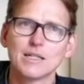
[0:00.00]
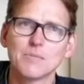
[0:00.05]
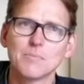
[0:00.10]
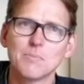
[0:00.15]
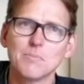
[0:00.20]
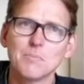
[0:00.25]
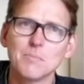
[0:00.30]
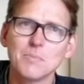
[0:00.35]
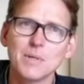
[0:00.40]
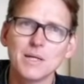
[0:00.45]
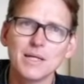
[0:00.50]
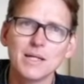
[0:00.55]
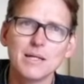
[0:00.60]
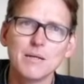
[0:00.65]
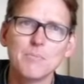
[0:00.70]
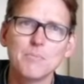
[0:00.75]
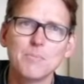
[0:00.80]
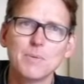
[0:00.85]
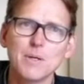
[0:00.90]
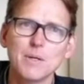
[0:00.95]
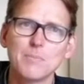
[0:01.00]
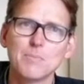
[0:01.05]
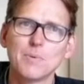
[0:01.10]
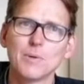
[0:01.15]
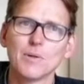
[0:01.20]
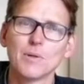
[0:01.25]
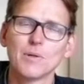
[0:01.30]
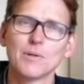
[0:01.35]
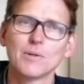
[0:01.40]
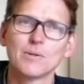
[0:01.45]
many
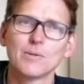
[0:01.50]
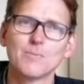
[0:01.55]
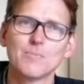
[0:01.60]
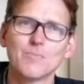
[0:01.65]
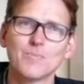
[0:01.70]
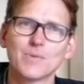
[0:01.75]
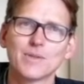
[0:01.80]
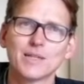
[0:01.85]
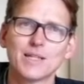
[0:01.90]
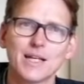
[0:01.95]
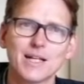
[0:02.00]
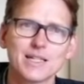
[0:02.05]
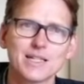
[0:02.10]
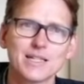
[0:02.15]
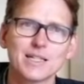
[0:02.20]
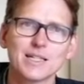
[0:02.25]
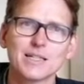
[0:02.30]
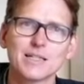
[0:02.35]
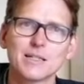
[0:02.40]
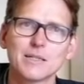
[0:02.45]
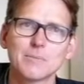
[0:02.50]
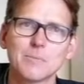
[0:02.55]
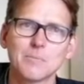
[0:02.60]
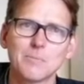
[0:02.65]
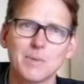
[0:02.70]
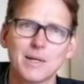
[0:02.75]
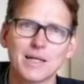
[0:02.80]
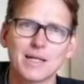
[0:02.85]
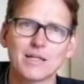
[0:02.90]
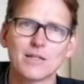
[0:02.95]
people doesn't
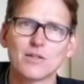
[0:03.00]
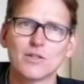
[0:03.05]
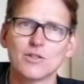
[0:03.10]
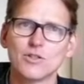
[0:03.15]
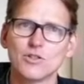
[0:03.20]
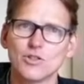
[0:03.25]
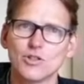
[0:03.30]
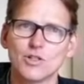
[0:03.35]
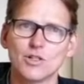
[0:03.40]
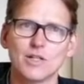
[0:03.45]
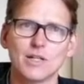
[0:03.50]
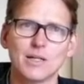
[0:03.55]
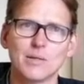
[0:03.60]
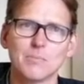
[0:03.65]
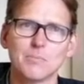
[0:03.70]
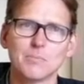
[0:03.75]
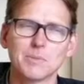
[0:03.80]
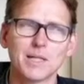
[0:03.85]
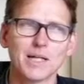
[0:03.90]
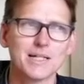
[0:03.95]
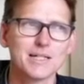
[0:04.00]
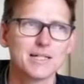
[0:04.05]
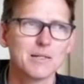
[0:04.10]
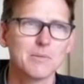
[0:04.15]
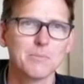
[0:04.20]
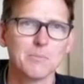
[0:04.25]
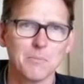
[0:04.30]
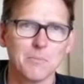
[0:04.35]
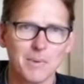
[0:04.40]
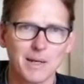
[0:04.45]
make the journey,
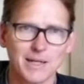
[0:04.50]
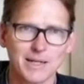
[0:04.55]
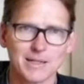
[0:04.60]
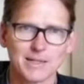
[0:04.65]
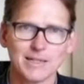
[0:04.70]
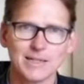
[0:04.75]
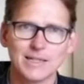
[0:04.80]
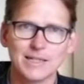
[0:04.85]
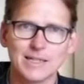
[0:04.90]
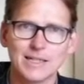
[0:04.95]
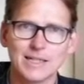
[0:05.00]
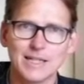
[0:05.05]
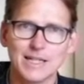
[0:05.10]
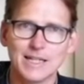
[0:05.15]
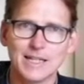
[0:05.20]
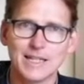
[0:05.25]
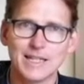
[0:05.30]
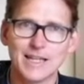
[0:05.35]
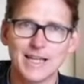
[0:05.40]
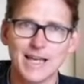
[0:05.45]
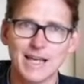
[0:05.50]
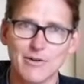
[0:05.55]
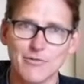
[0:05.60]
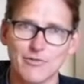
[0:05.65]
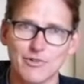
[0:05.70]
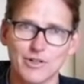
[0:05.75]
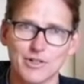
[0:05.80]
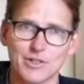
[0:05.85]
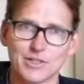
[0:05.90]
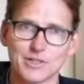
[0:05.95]
doesn't make the
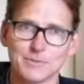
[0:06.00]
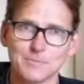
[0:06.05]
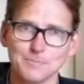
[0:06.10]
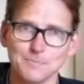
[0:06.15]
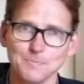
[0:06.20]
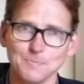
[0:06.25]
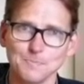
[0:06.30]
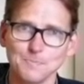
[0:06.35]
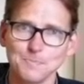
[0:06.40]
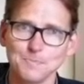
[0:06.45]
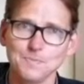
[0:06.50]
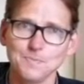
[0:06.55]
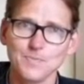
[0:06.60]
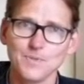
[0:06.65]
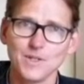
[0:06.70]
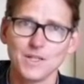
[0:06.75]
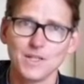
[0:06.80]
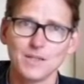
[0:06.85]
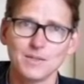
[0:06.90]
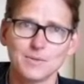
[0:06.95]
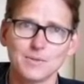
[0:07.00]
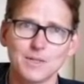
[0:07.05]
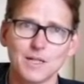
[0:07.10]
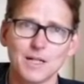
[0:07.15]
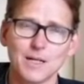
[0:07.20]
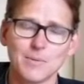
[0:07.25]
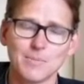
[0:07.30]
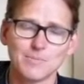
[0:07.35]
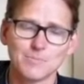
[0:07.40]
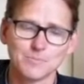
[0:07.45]
effort
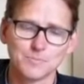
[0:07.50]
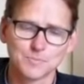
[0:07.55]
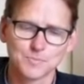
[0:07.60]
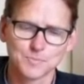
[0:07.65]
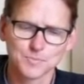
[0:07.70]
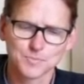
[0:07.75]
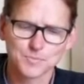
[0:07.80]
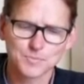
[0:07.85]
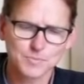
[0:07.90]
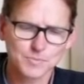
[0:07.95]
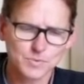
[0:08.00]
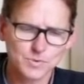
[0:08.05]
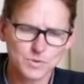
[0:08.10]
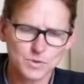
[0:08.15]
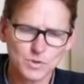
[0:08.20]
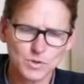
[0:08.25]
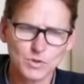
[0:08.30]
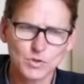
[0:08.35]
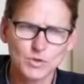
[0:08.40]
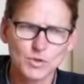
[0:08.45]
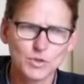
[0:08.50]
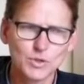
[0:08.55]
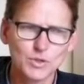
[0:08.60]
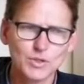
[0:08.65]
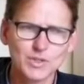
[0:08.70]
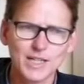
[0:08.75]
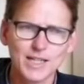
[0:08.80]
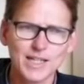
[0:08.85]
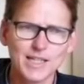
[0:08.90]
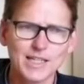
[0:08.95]
um, to
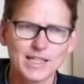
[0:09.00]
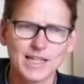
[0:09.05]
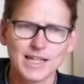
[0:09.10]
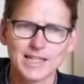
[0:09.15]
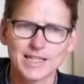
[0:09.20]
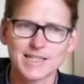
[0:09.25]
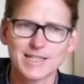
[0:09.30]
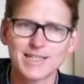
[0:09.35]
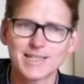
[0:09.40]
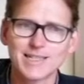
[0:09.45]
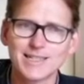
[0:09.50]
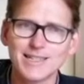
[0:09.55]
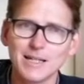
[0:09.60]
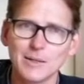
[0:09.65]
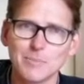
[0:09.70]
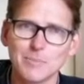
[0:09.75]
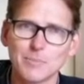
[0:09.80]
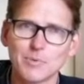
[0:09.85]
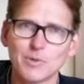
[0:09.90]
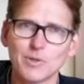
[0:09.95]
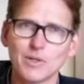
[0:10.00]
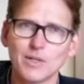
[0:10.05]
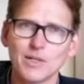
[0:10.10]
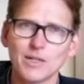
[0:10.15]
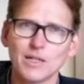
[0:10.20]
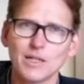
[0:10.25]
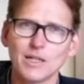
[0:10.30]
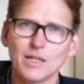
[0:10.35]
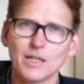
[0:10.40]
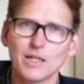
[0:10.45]
take that step
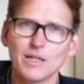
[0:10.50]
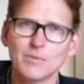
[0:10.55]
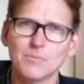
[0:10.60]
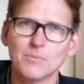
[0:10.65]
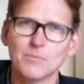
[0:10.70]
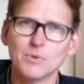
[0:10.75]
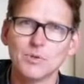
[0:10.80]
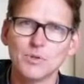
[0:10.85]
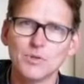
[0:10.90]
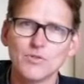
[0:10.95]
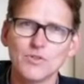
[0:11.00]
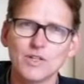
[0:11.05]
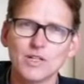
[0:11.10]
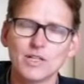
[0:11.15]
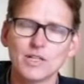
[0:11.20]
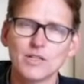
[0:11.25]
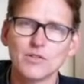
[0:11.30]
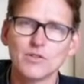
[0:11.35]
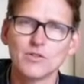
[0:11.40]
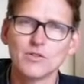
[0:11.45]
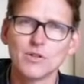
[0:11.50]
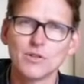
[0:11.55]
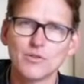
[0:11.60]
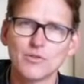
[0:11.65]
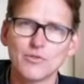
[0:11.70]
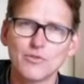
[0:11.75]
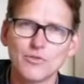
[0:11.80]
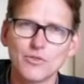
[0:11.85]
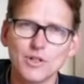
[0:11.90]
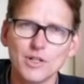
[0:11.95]
in moving into a
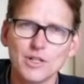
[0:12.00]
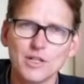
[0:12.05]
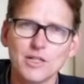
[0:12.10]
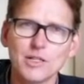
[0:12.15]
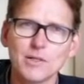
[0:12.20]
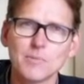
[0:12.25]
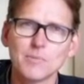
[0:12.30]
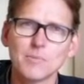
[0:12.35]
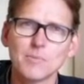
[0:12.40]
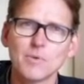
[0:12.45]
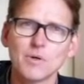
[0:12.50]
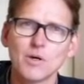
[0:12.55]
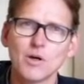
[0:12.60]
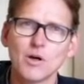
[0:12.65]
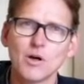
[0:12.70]
freedom